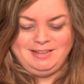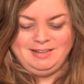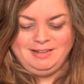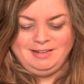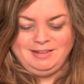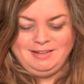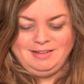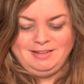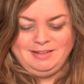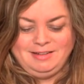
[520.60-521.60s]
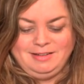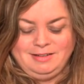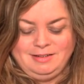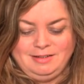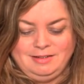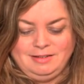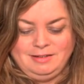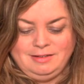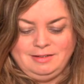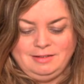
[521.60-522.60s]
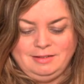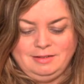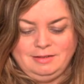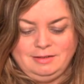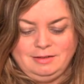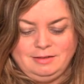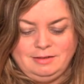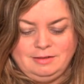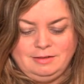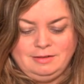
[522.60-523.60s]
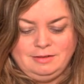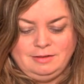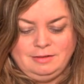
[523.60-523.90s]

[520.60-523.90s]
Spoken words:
(no one is talking)